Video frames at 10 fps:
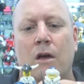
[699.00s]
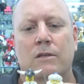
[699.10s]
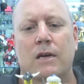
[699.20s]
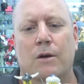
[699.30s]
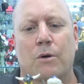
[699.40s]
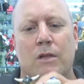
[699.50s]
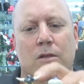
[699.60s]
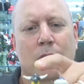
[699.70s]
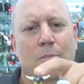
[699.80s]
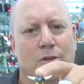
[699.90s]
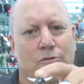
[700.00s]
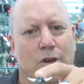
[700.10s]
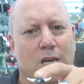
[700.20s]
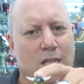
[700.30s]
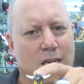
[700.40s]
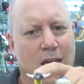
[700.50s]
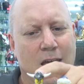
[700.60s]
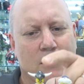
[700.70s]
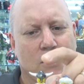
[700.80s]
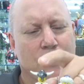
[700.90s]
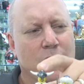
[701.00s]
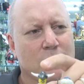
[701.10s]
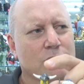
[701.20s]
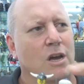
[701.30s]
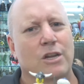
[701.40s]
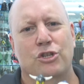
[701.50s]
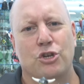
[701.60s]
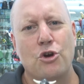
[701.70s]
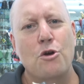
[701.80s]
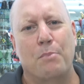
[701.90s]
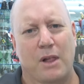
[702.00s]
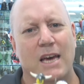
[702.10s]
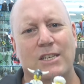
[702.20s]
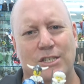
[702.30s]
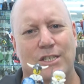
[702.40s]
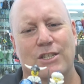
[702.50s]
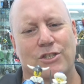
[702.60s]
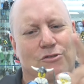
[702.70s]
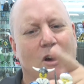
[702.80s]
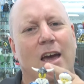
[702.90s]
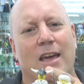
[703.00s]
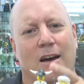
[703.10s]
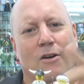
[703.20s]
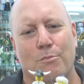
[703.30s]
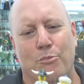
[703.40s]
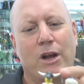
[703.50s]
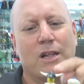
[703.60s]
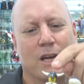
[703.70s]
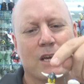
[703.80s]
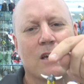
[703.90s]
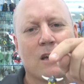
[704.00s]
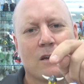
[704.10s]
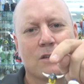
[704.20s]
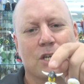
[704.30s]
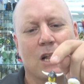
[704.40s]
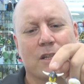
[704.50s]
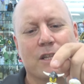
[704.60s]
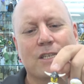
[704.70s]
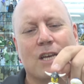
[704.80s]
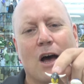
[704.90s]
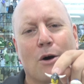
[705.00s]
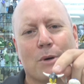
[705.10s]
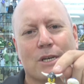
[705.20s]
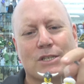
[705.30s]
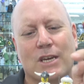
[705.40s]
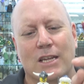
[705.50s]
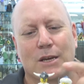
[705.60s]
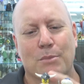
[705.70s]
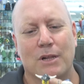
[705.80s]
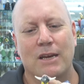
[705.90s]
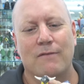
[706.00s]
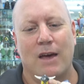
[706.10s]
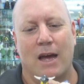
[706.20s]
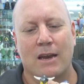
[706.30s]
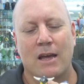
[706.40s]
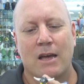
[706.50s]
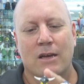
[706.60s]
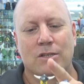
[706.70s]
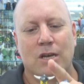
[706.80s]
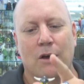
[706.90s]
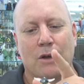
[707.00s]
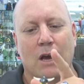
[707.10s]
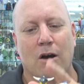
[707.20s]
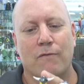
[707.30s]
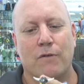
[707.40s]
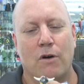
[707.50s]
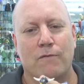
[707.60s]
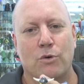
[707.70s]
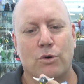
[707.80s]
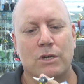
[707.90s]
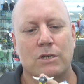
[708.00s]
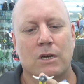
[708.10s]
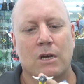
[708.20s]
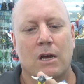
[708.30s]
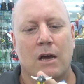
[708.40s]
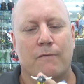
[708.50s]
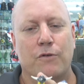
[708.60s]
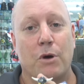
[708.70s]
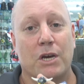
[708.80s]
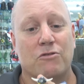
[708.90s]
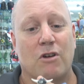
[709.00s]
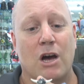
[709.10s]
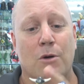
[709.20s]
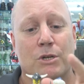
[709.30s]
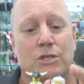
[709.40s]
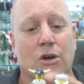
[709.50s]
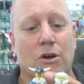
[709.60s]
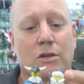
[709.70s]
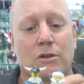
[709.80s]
Tell you what, they're a bit tricky to get. I think there was only 2 places in Australia on Bricklink selling these helmets. Can you believe that? So yeah, I've ordered a few extra helmets so I can